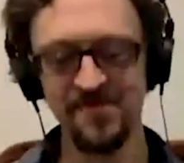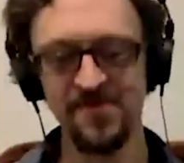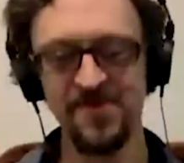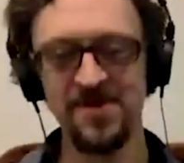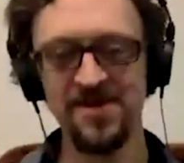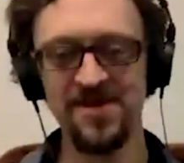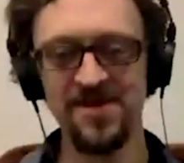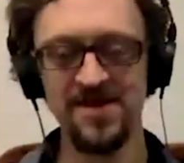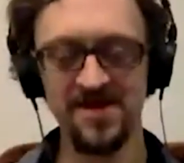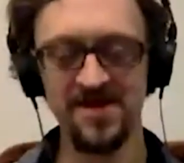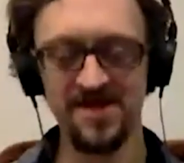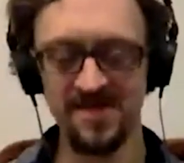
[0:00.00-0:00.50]

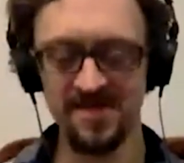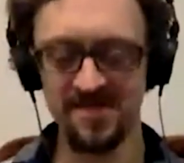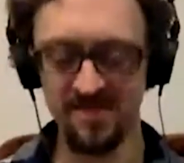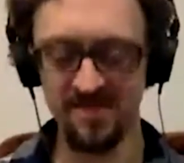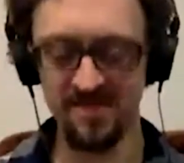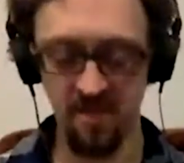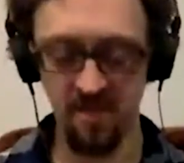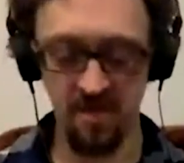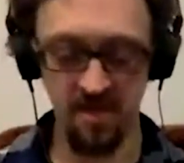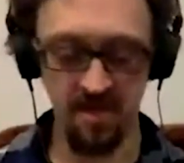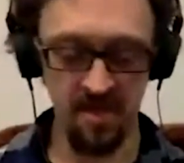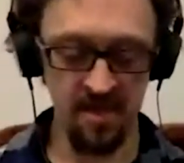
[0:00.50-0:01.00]
But uh,
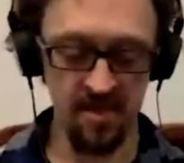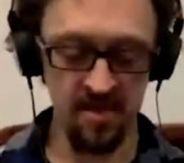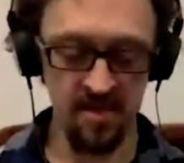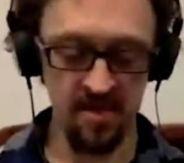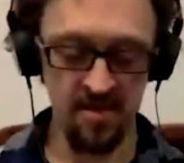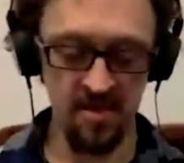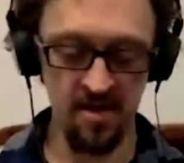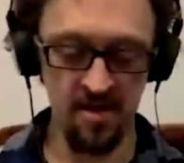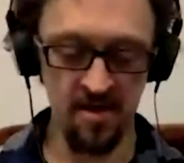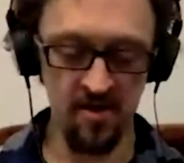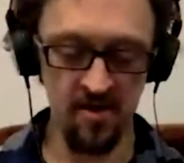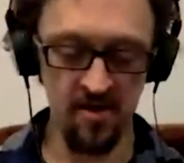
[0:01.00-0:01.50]

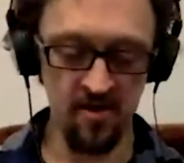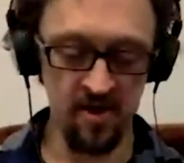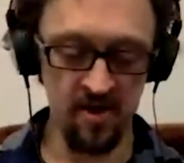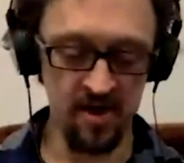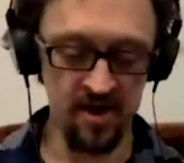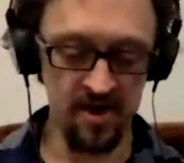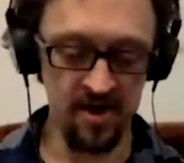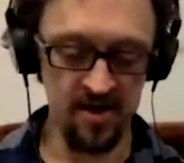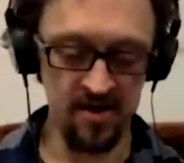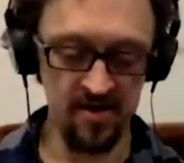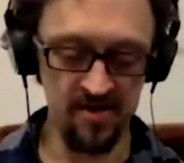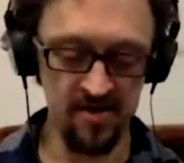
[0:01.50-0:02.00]
no.
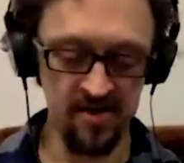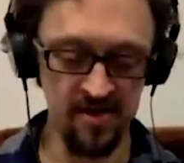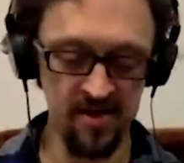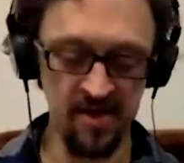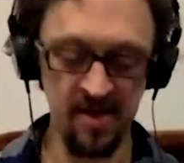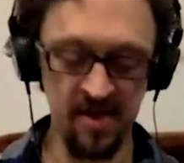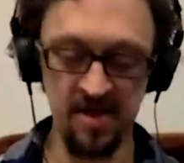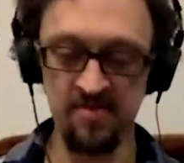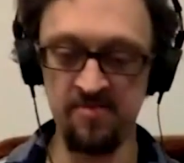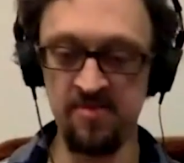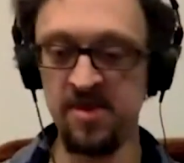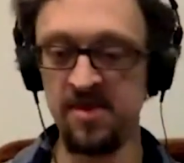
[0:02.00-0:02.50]
Uh,
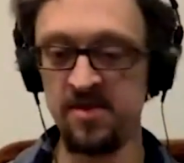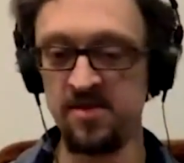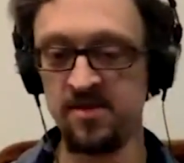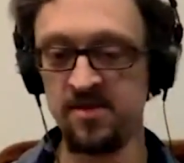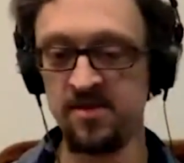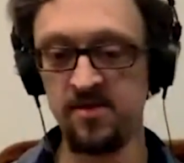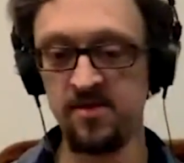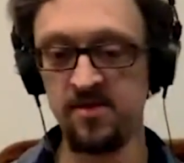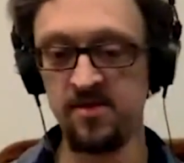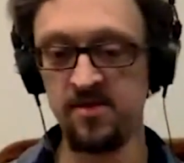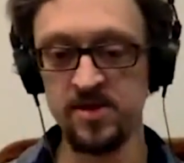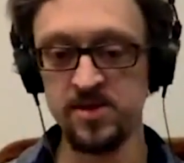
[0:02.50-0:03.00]
again, and
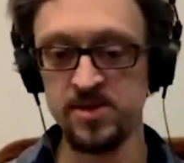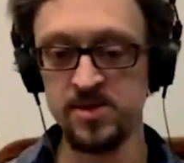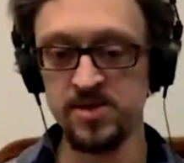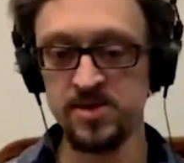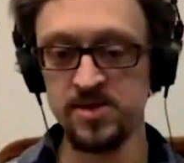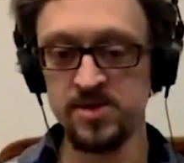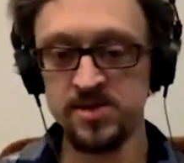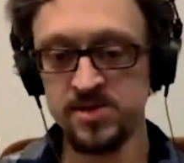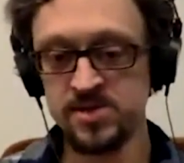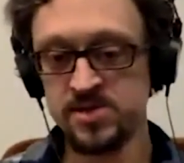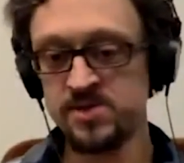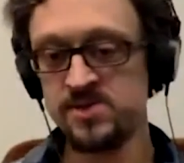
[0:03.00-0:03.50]

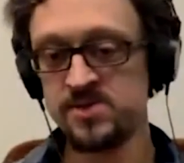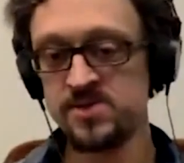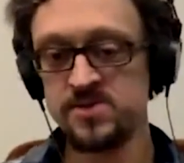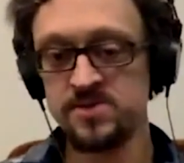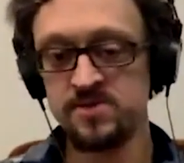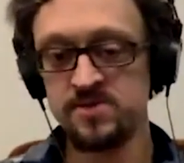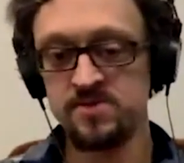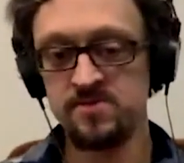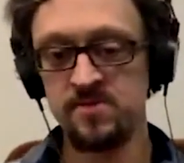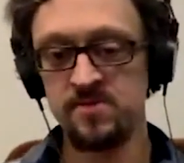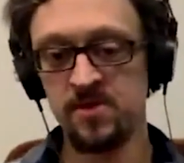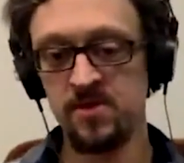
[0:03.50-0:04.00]

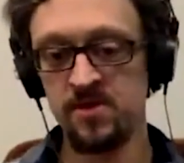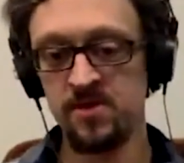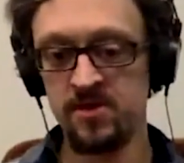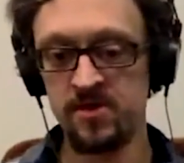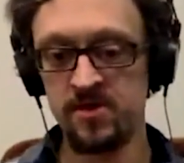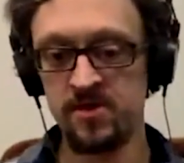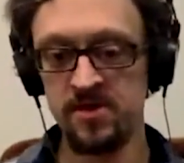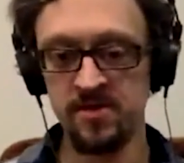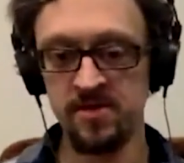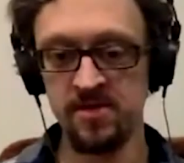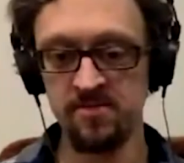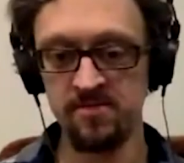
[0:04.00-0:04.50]
congratulations
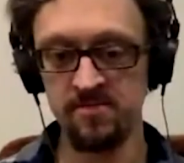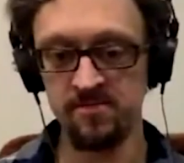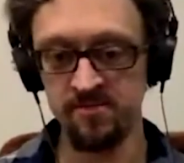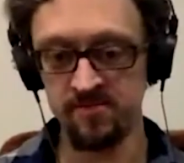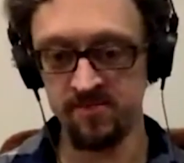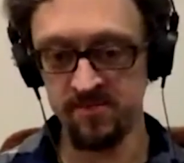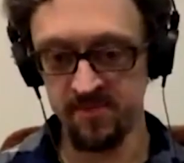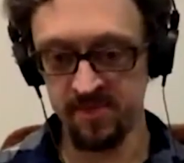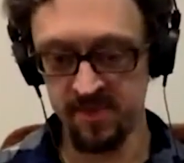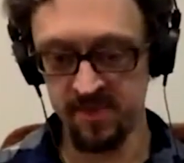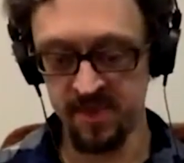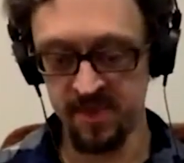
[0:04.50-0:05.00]
on
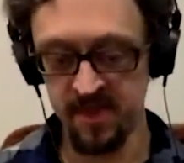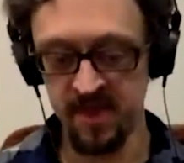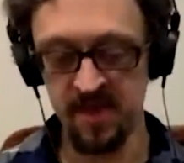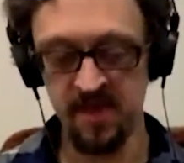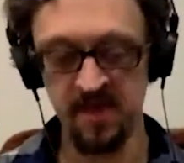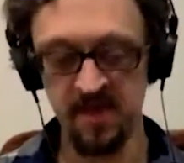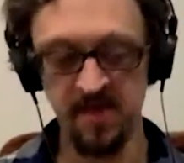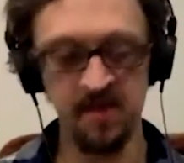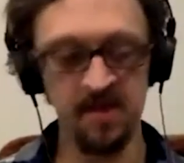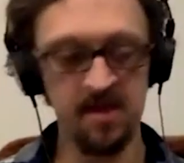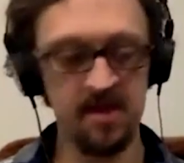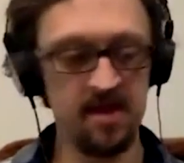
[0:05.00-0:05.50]

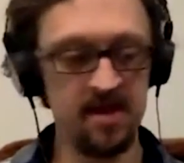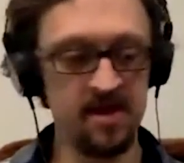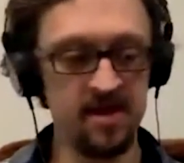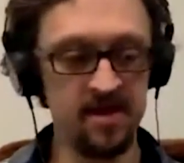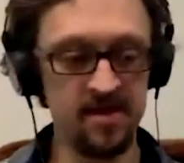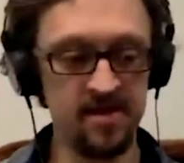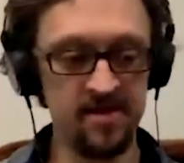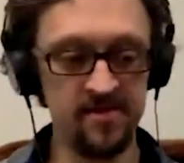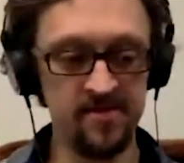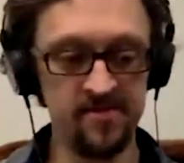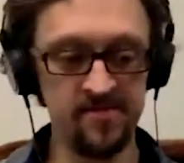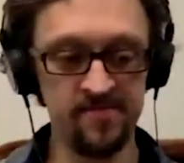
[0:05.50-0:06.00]
Cake.
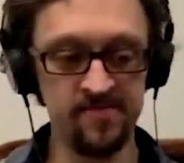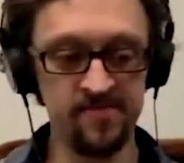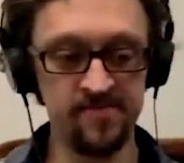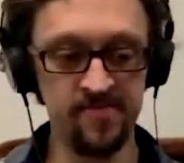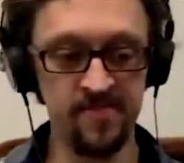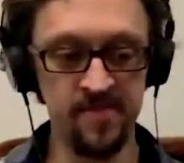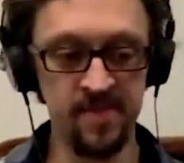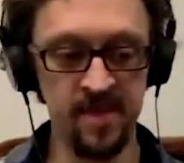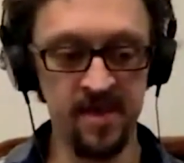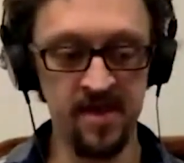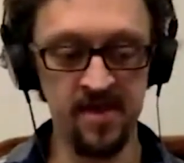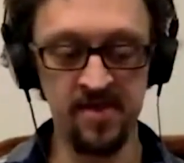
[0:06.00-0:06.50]
Uh,
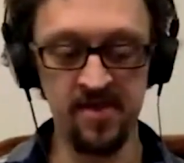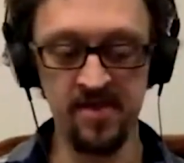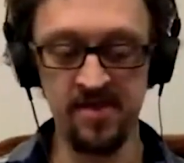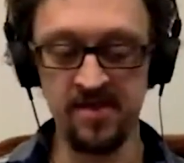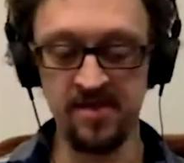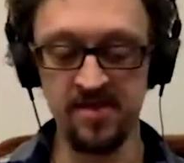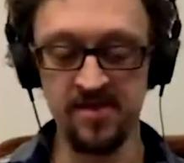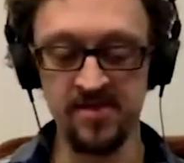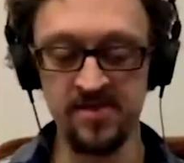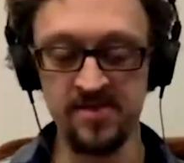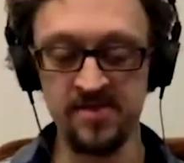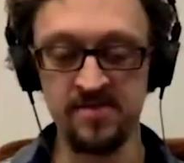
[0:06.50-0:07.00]
I think
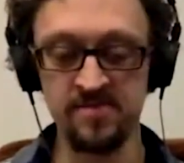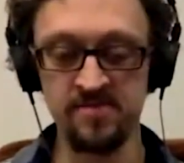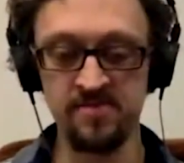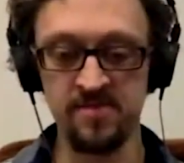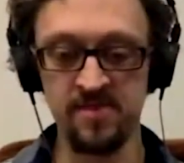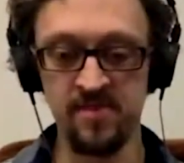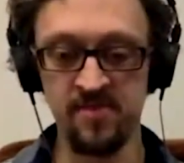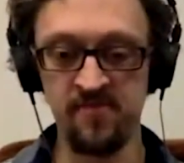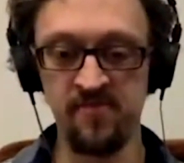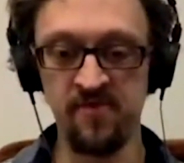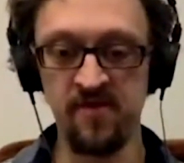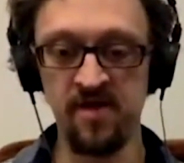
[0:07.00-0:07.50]
it's
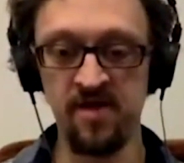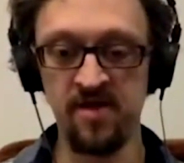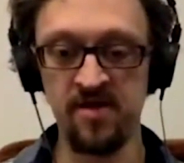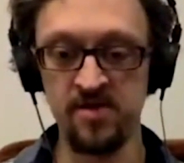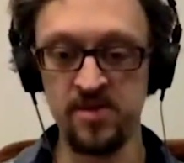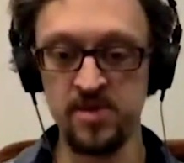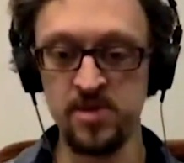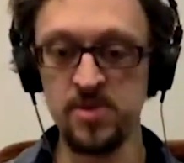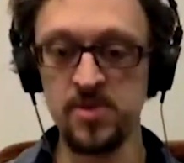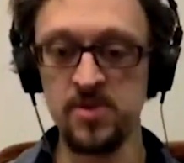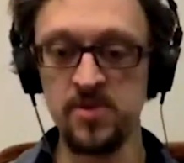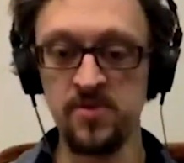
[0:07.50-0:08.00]
a fine
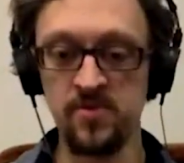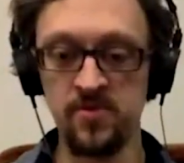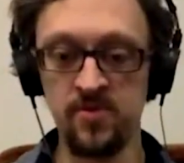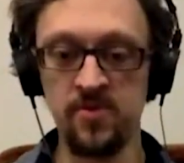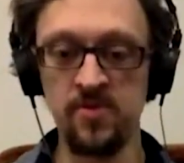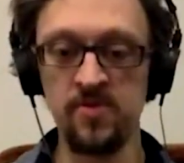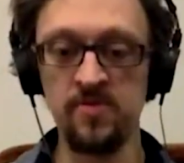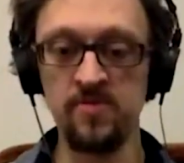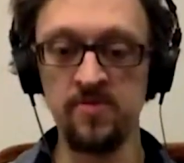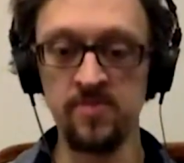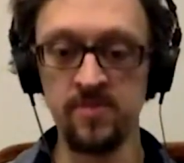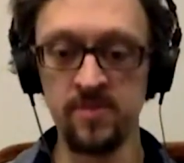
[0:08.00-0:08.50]
short
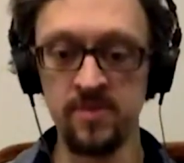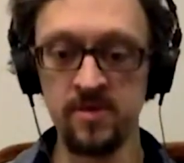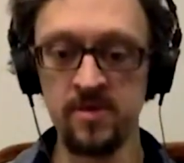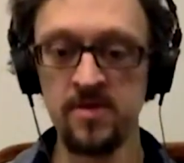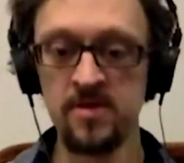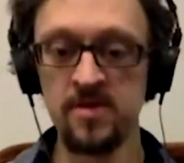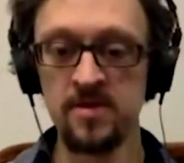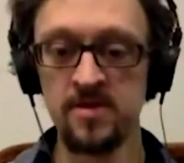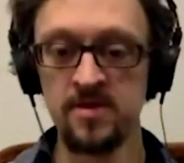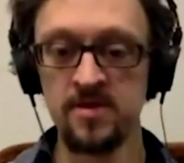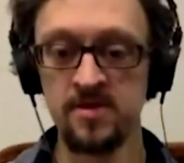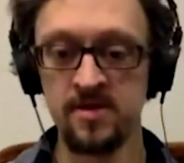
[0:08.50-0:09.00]
film,
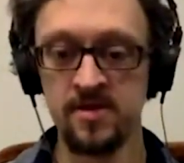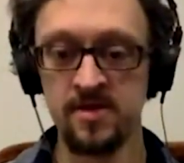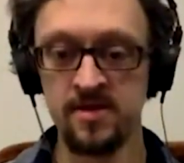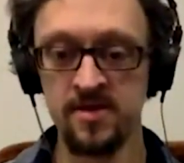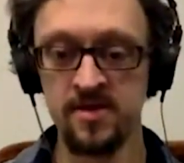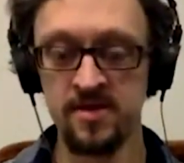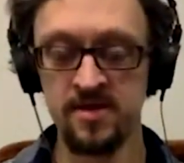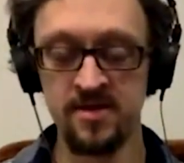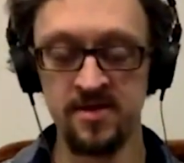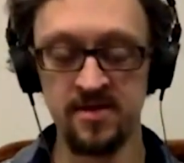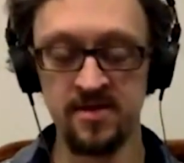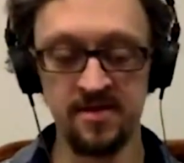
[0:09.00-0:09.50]

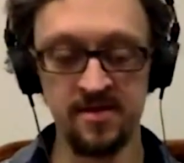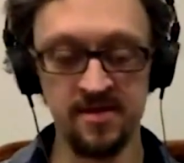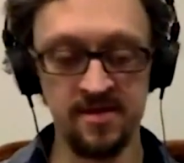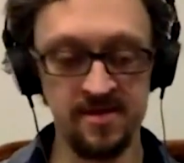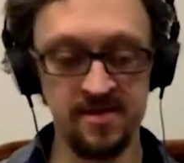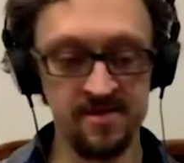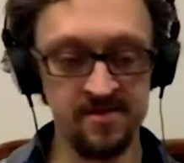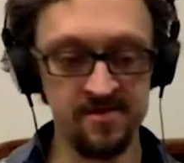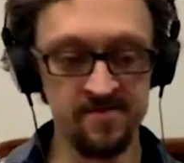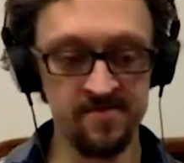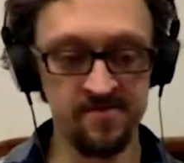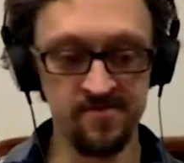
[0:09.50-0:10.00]
and
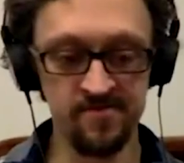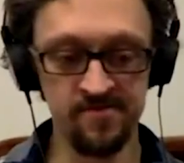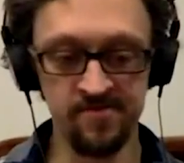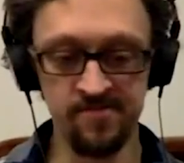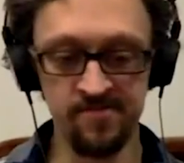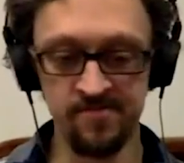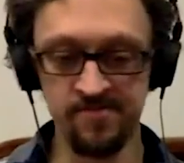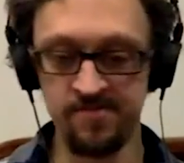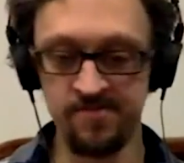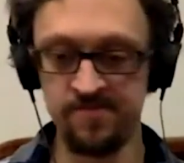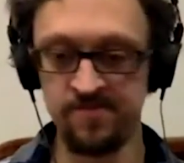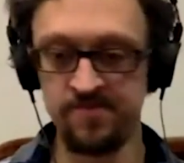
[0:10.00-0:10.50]
uh,
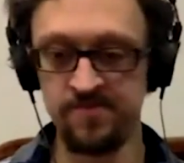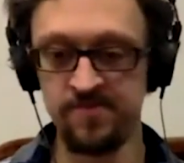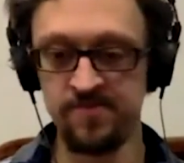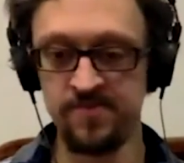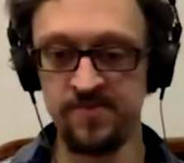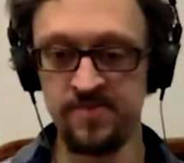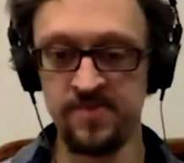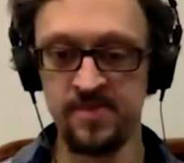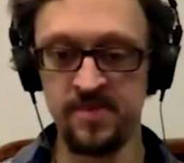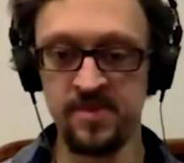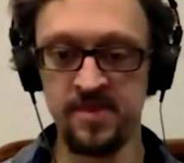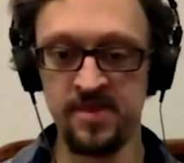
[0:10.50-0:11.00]

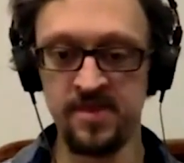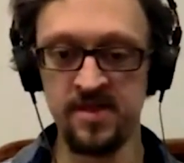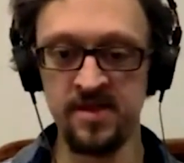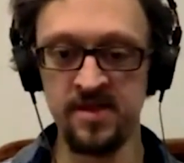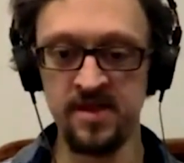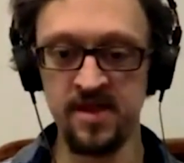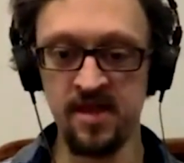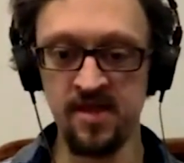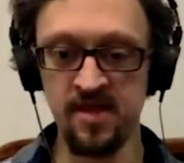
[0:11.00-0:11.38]
get it